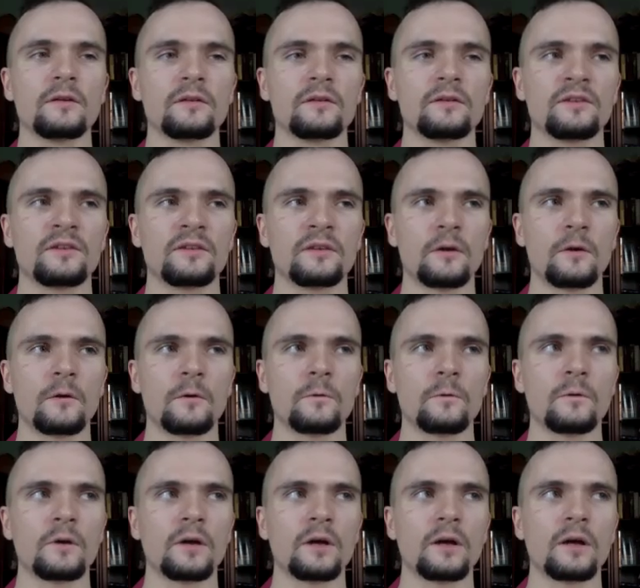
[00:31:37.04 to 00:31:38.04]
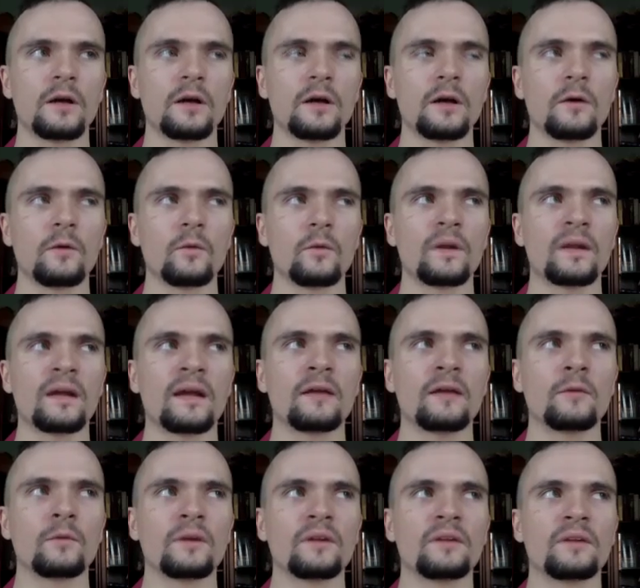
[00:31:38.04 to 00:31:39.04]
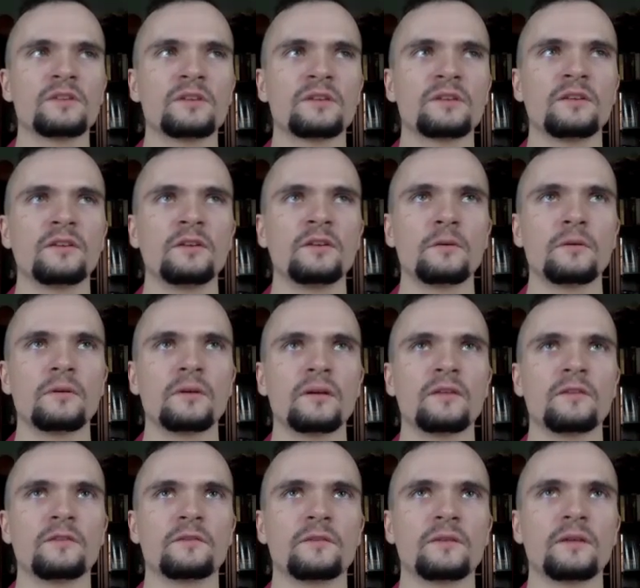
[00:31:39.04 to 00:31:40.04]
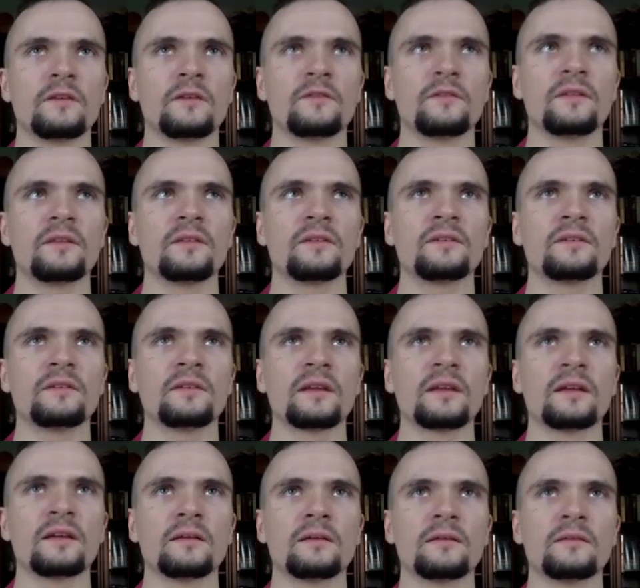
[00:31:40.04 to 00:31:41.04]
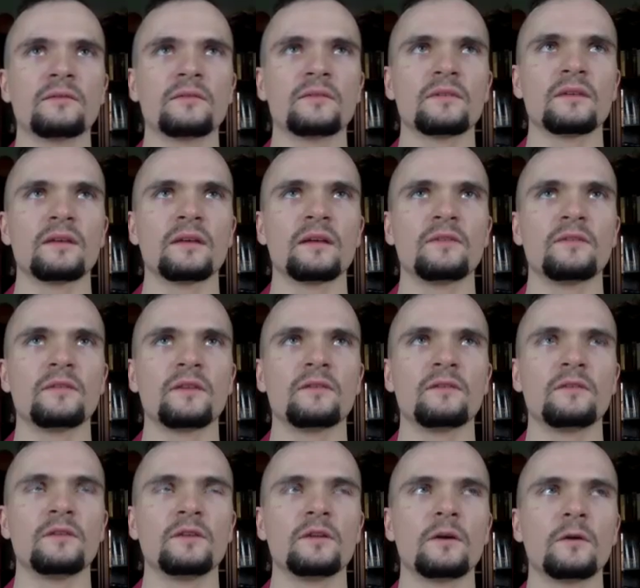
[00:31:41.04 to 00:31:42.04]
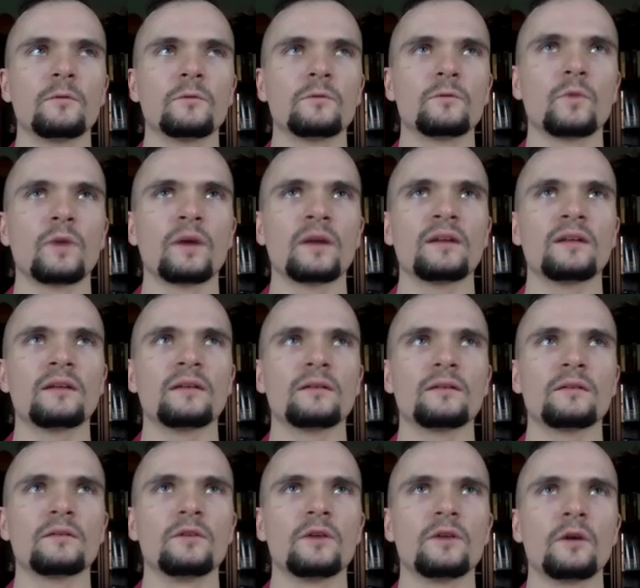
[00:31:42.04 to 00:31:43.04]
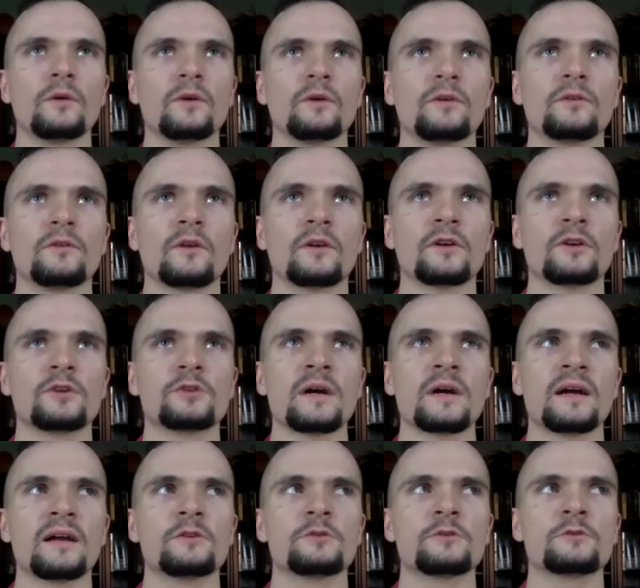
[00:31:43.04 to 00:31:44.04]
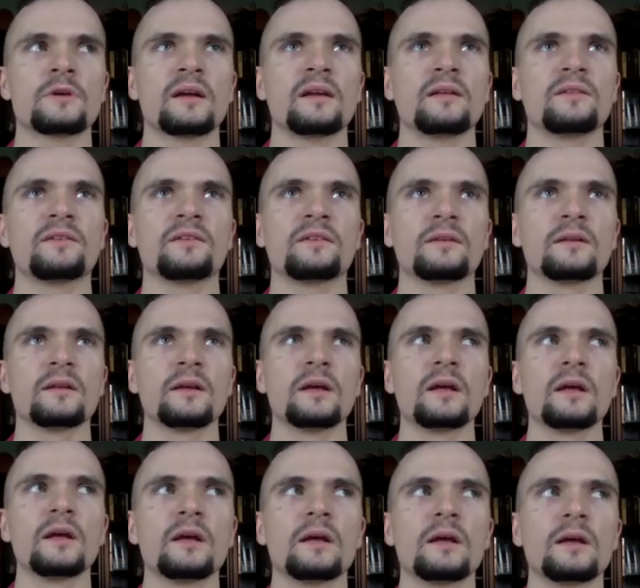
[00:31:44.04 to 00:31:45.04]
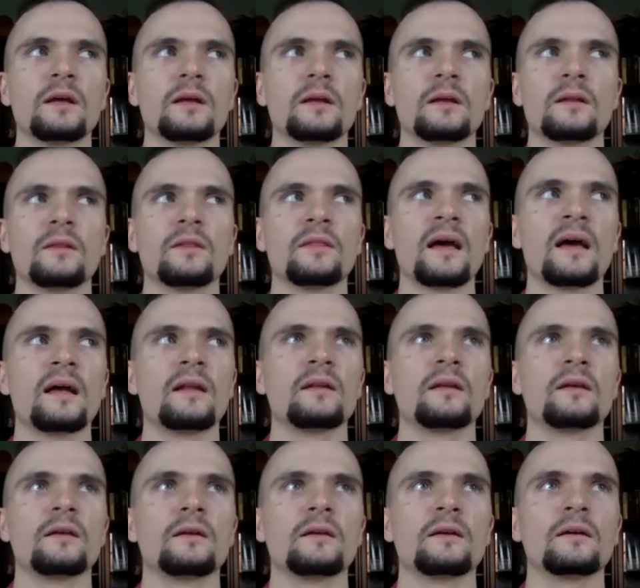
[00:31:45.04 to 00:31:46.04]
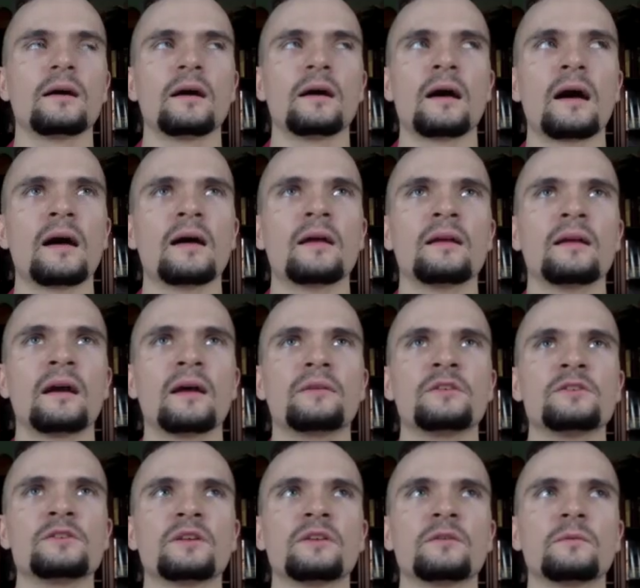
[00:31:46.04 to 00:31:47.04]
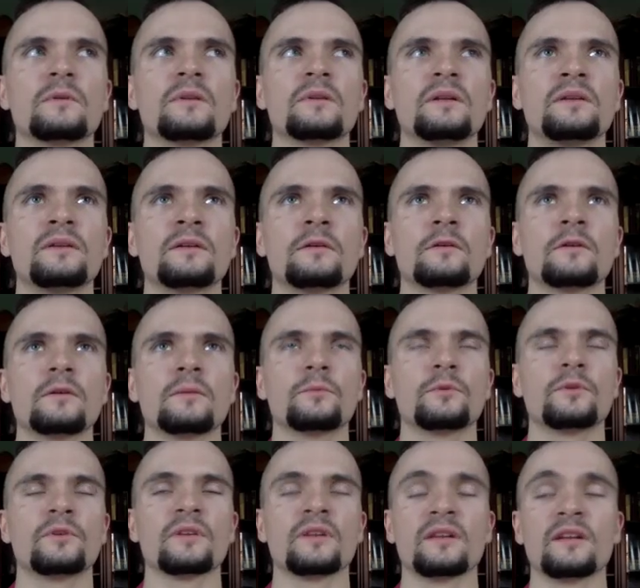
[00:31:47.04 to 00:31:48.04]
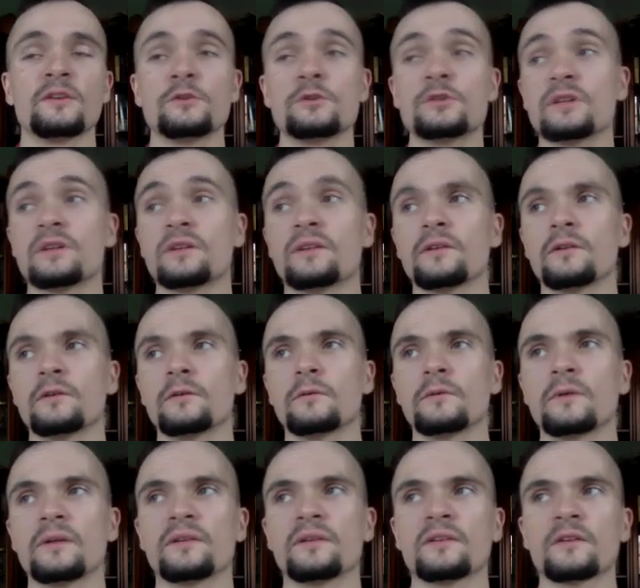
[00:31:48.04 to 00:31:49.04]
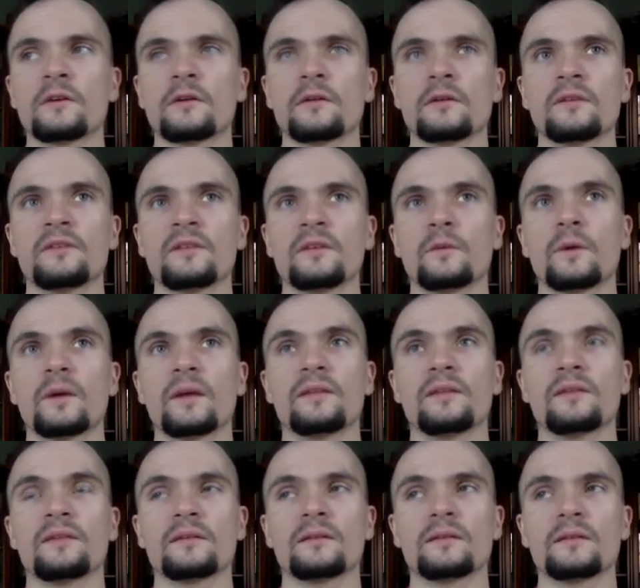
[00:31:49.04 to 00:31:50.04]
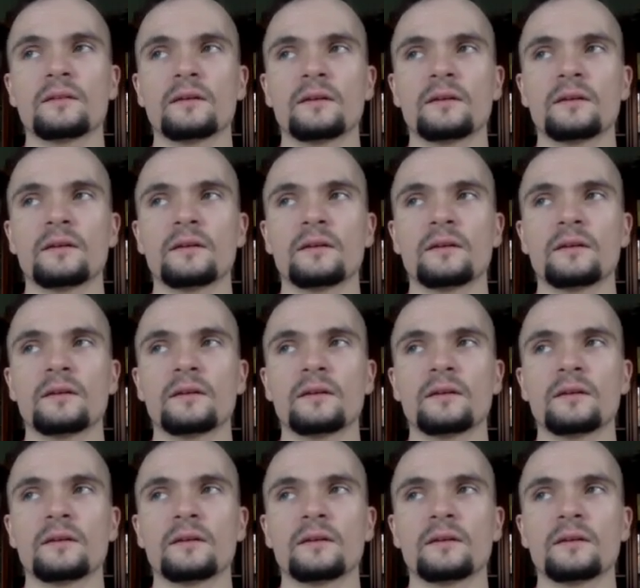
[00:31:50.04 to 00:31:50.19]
So what I suggest you do if this is like if you don't want to know your dark triad traits, then I suggest you at least go to Brazilian Jiu Jitsu and start lifting weights.